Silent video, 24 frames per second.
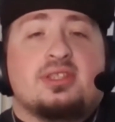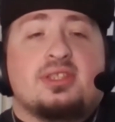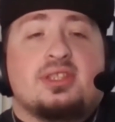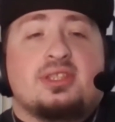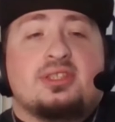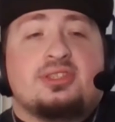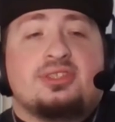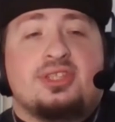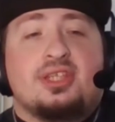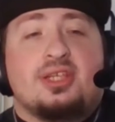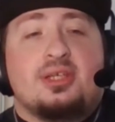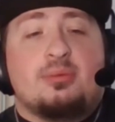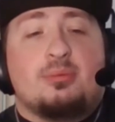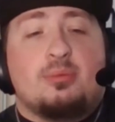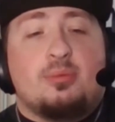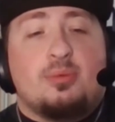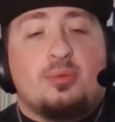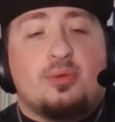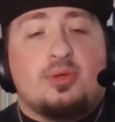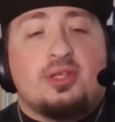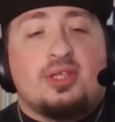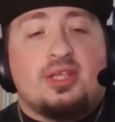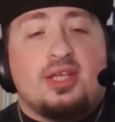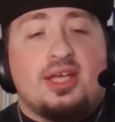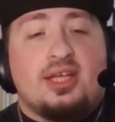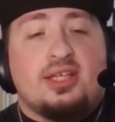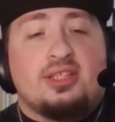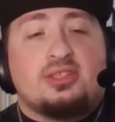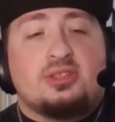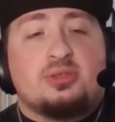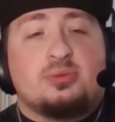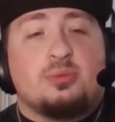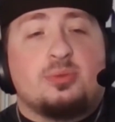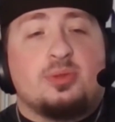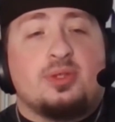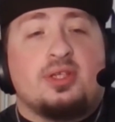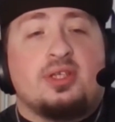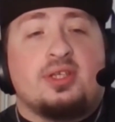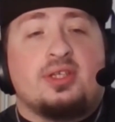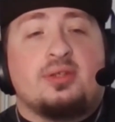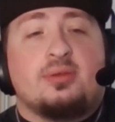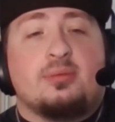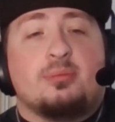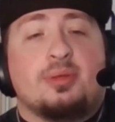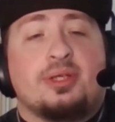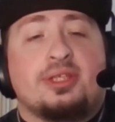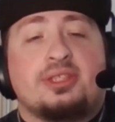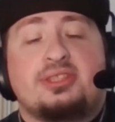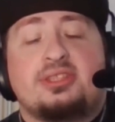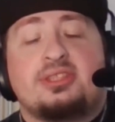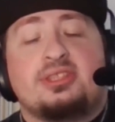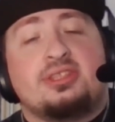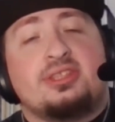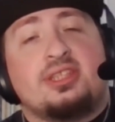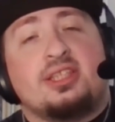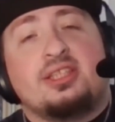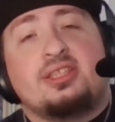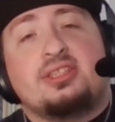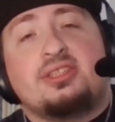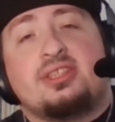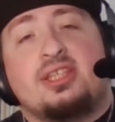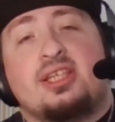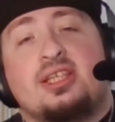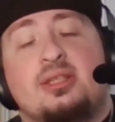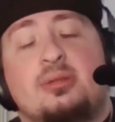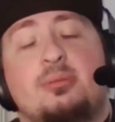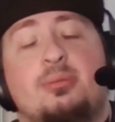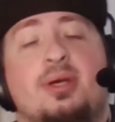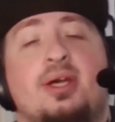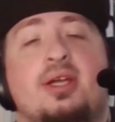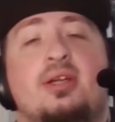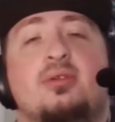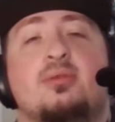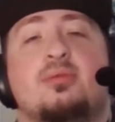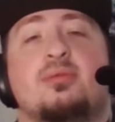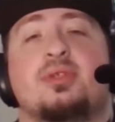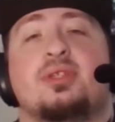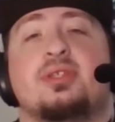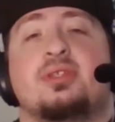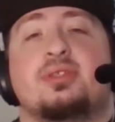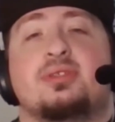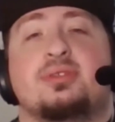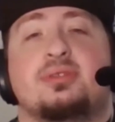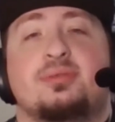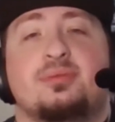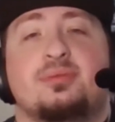10 or more gates when Mazes ends on the battlefield.